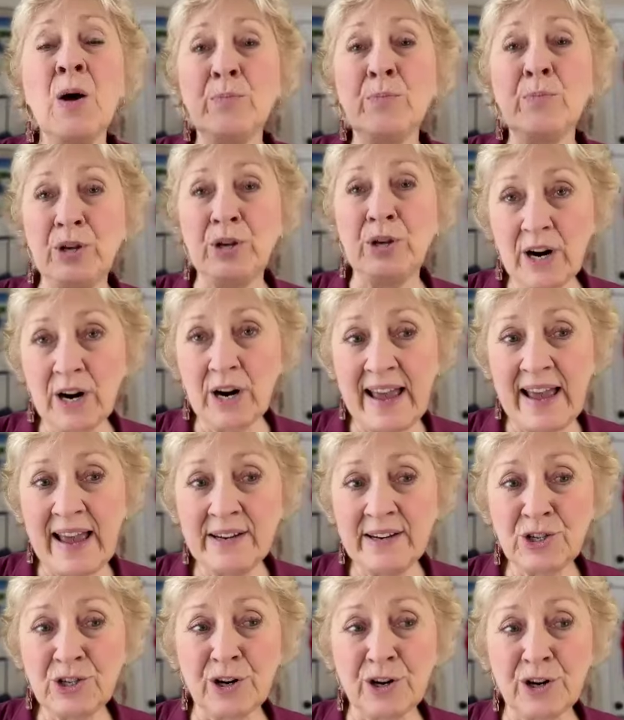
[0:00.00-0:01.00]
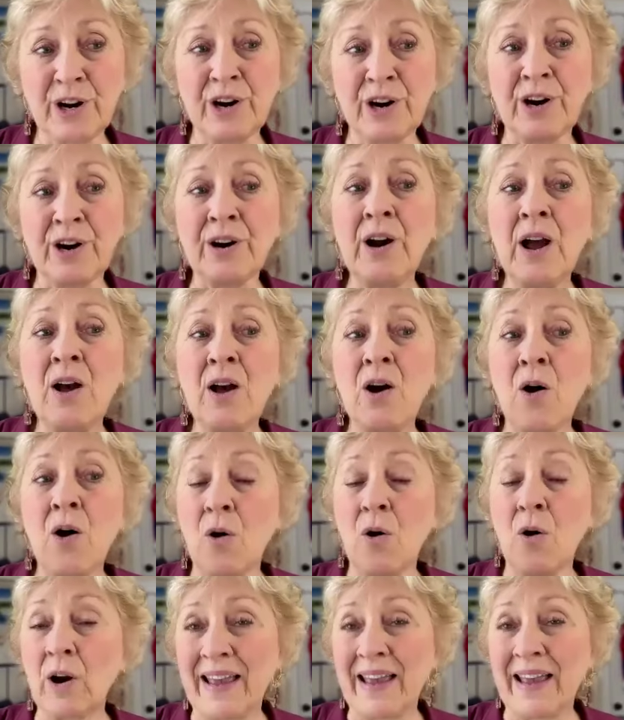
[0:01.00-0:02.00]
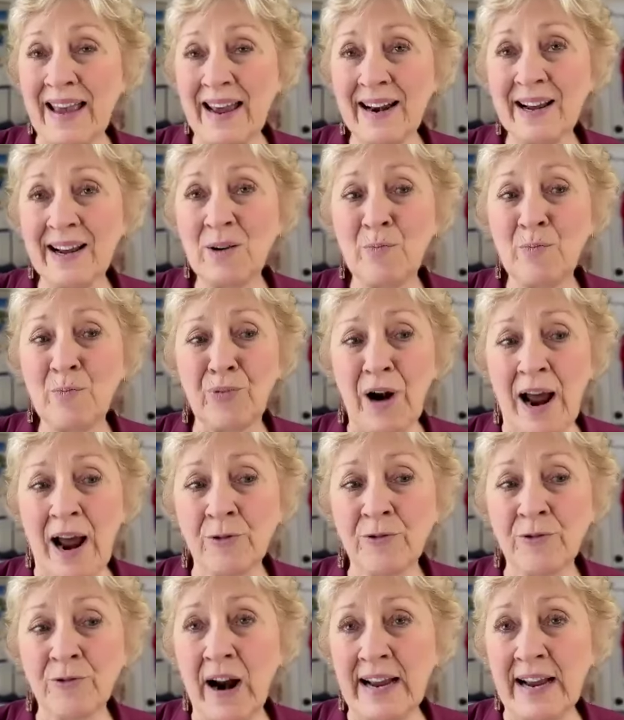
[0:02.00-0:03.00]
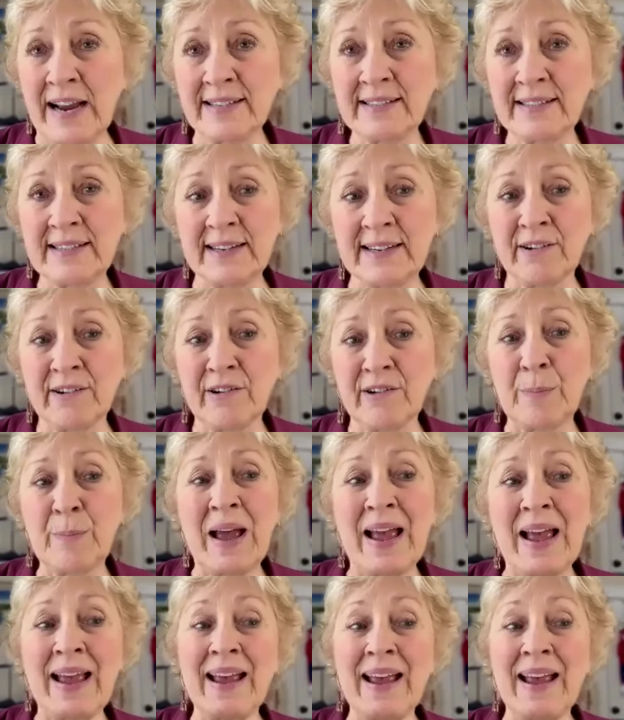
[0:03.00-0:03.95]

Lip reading: pure cane sugar, organic brown rice syrup,